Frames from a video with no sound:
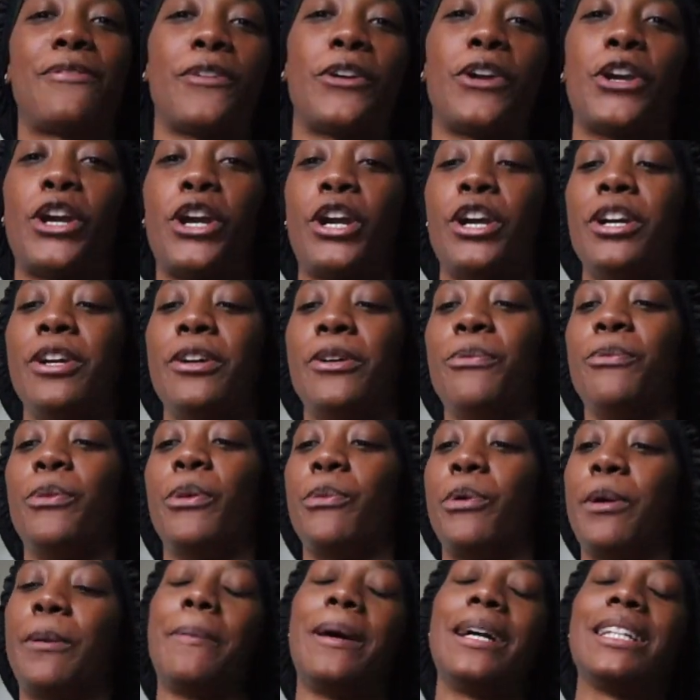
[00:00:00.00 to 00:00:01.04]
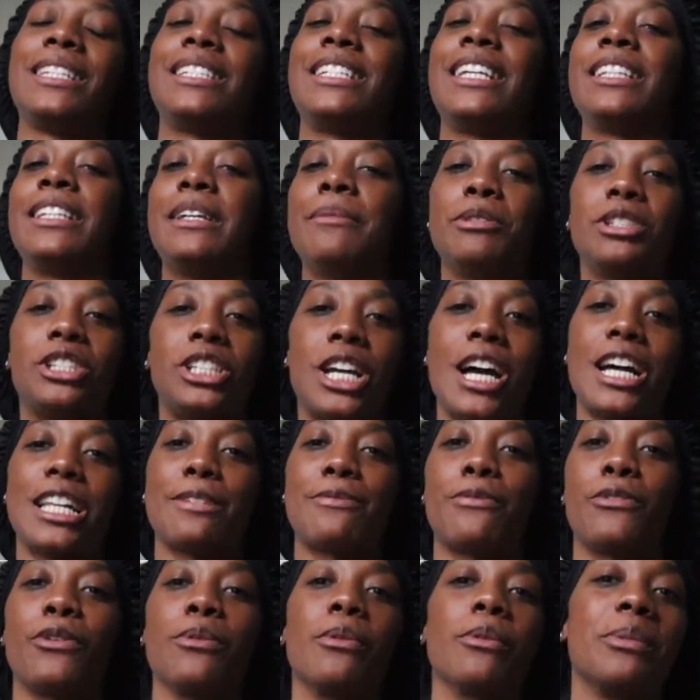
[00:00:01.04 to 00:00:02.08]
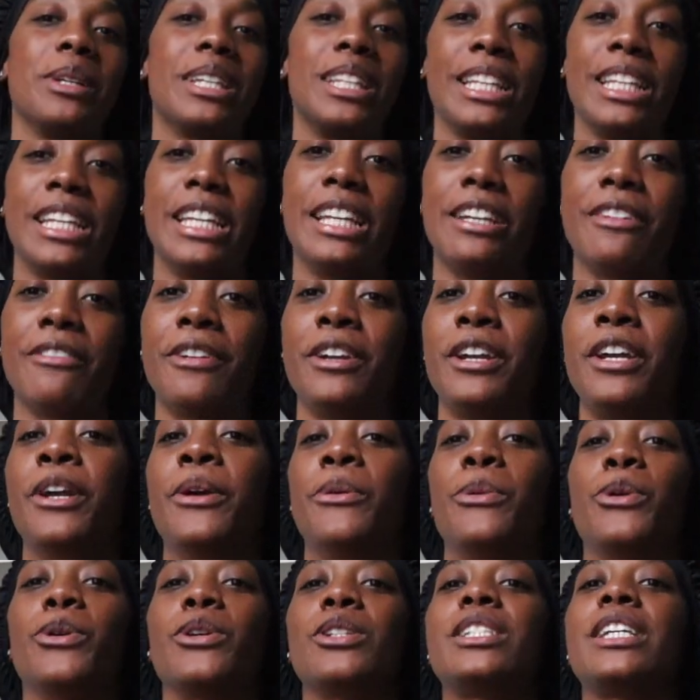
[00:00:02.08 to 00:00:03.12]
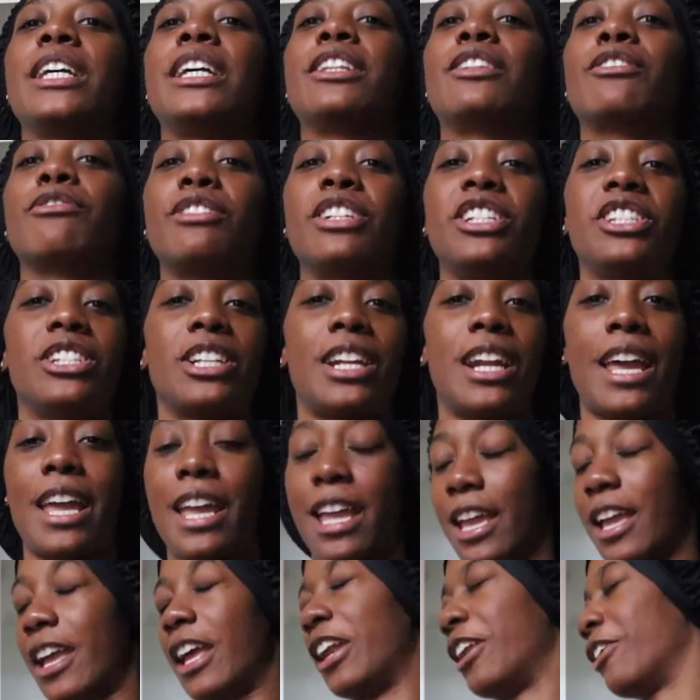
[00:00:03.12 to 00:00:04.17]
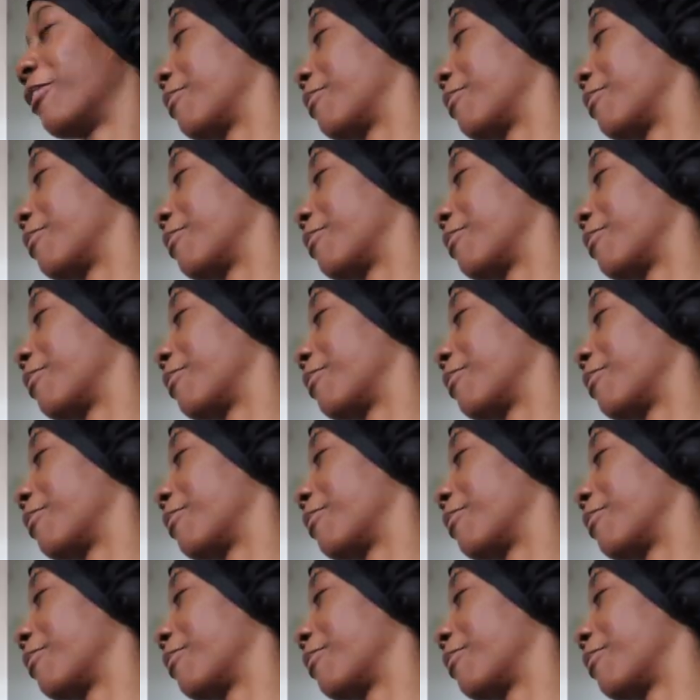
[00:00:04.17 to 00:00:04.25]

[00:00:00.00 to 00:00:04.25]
for when we're about to take them shots for when we leave. We're gonna take three to the head.